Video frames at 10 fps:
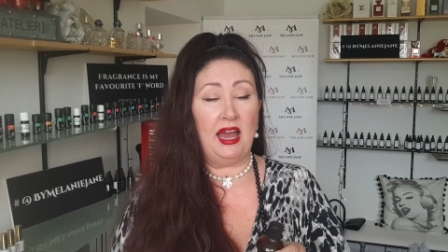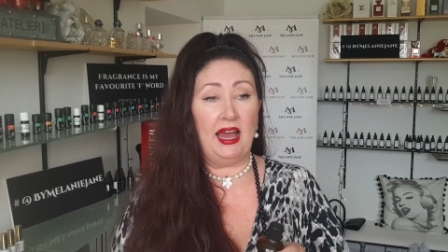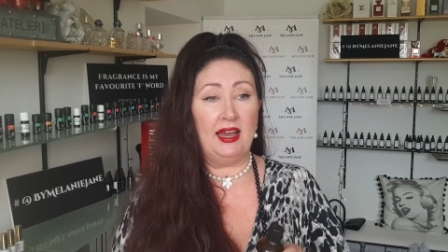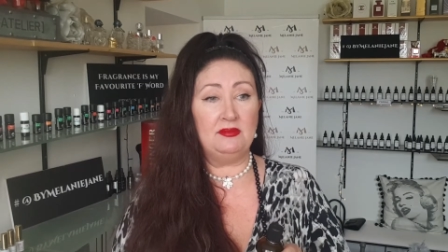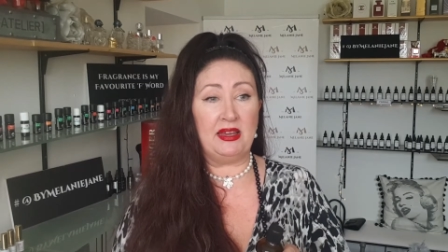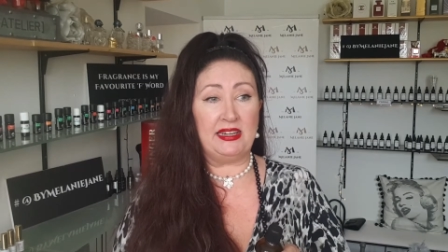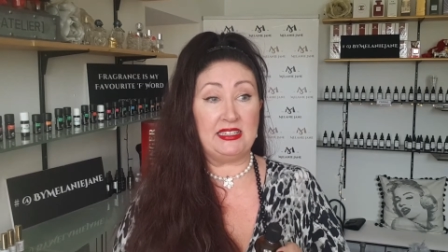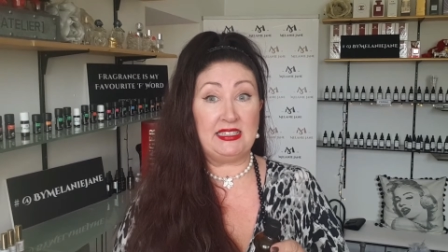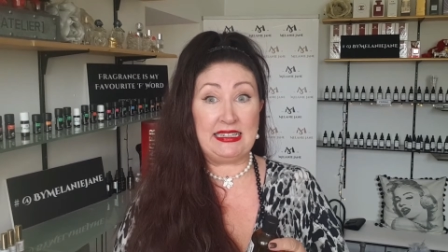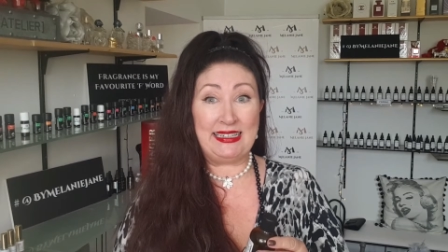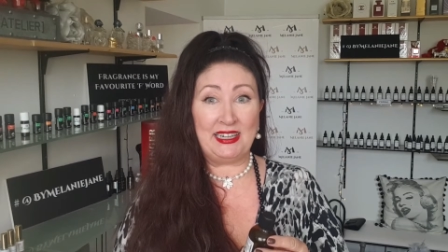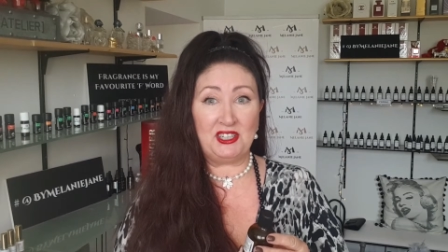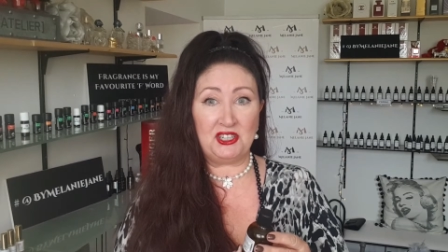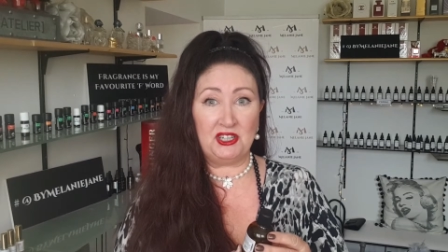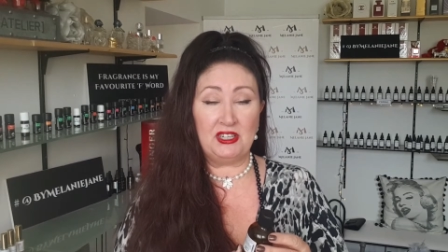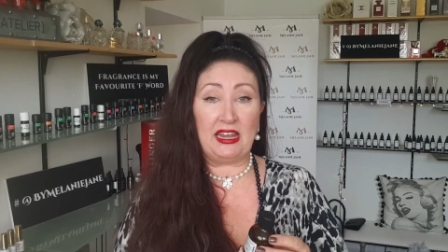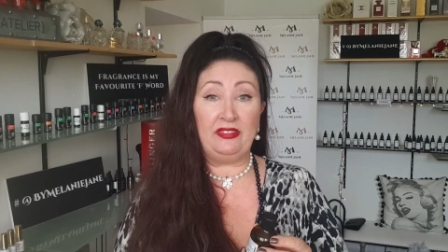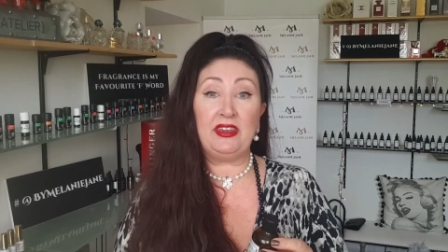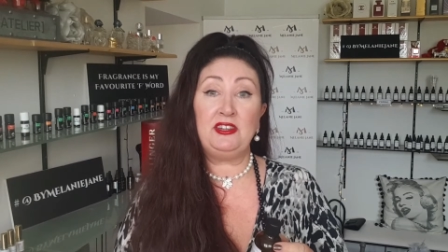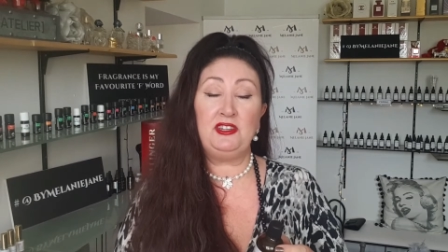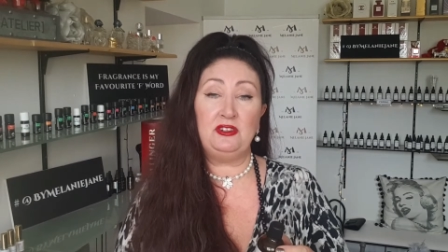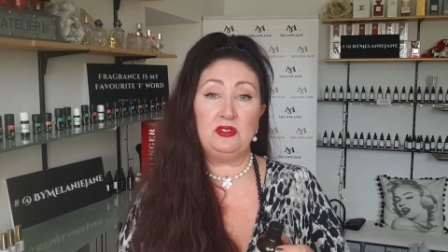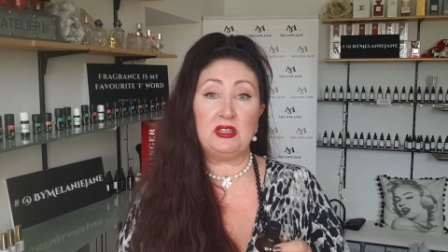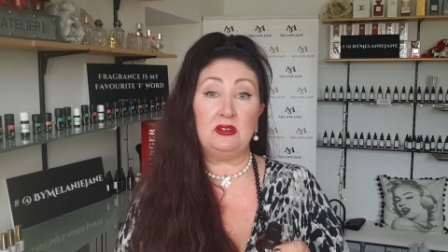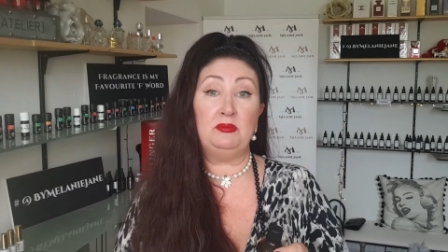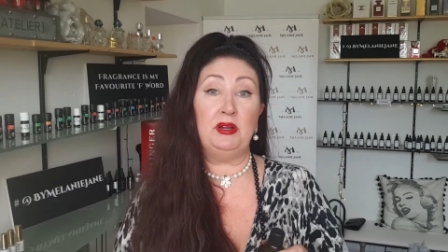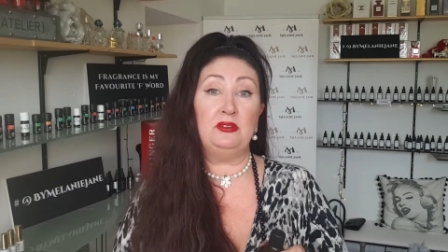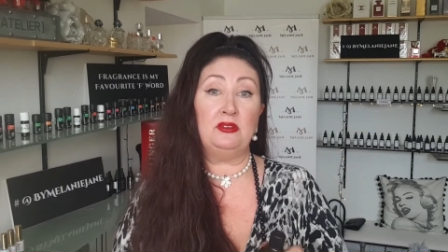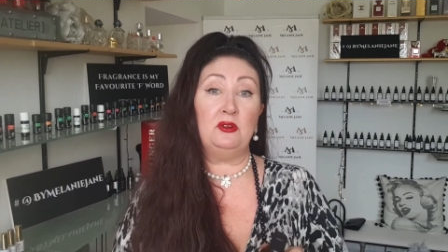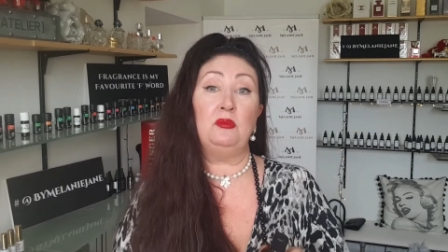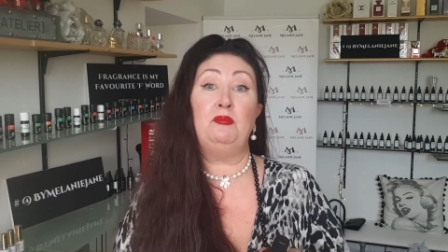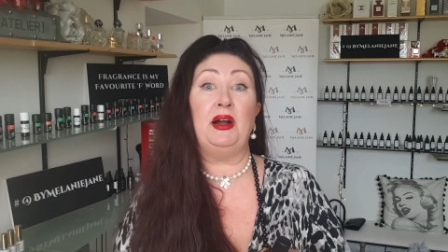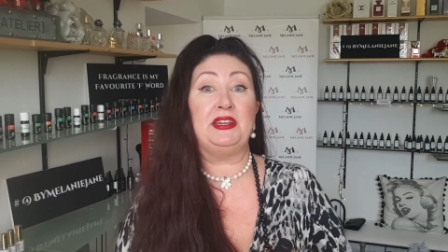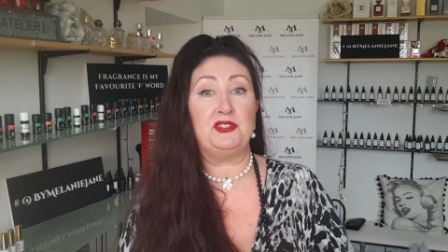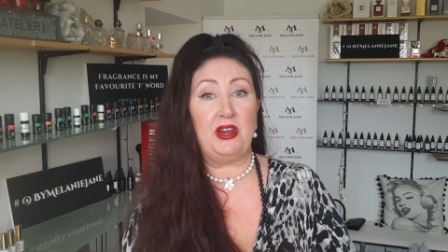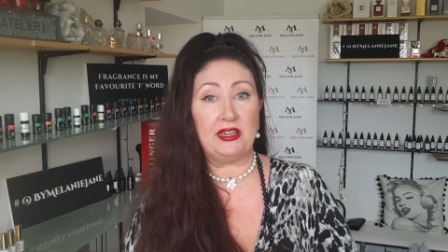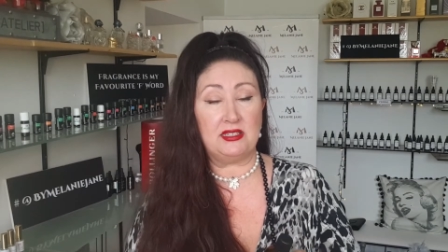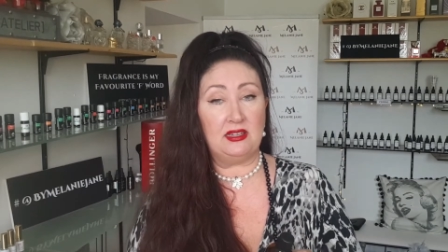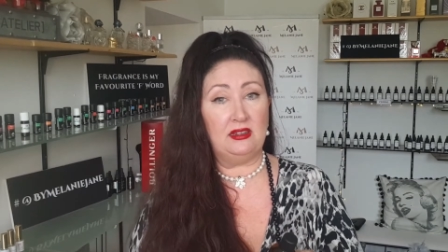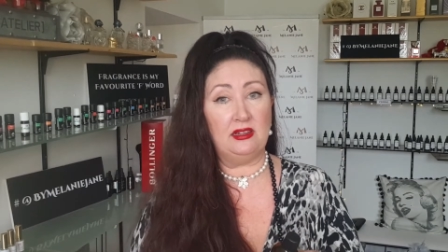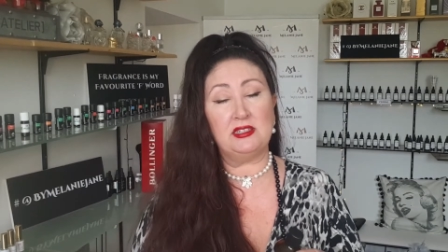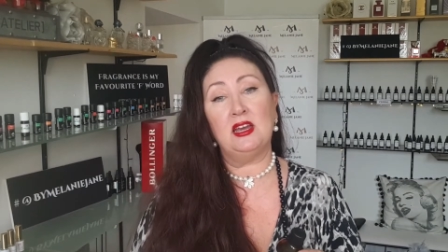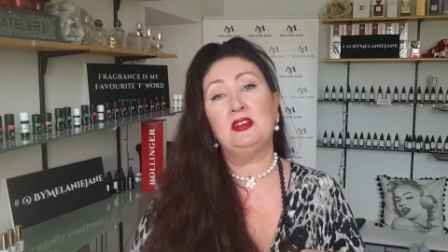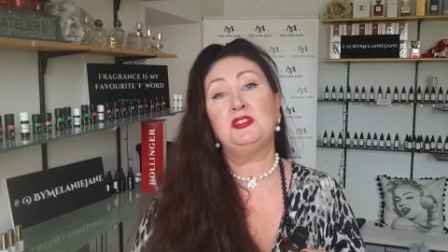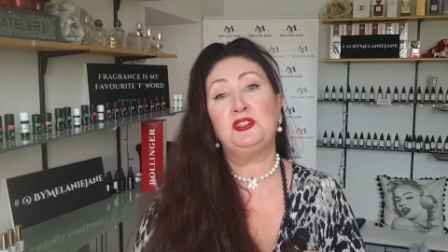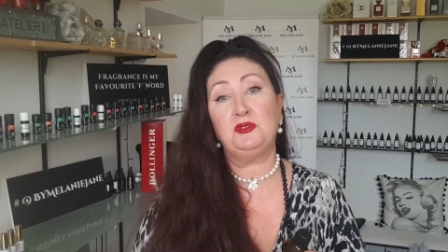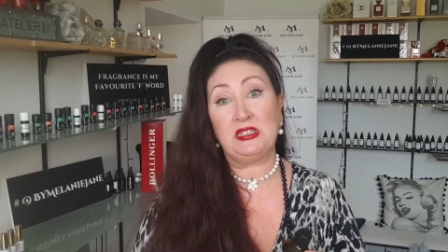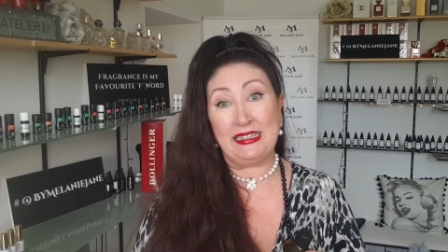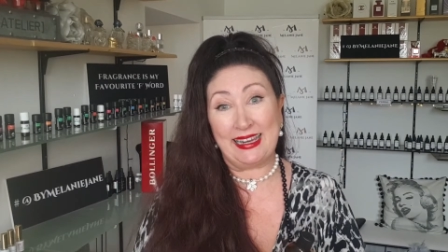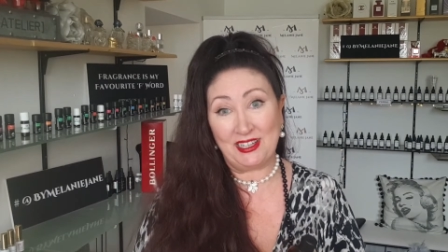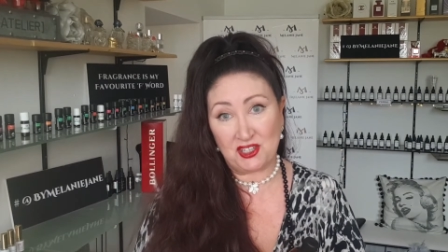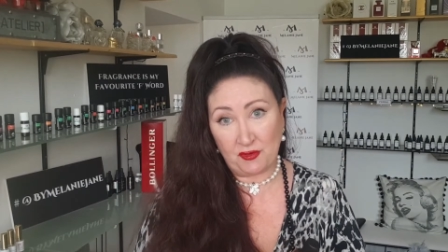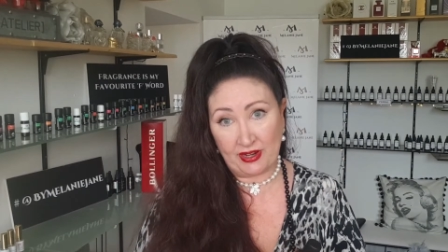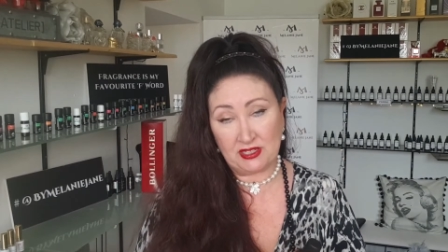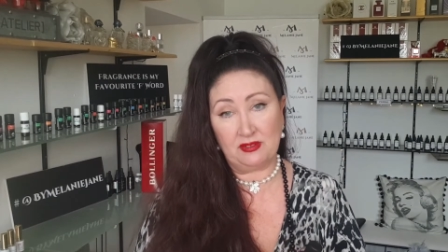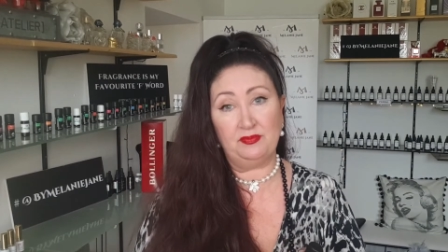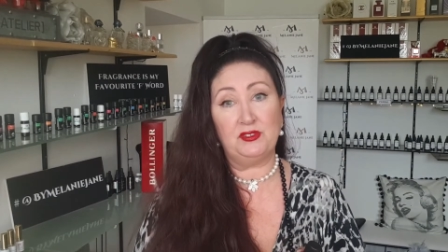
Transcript: um, and it's denatured and they use a component called Bitrex in it to denature it.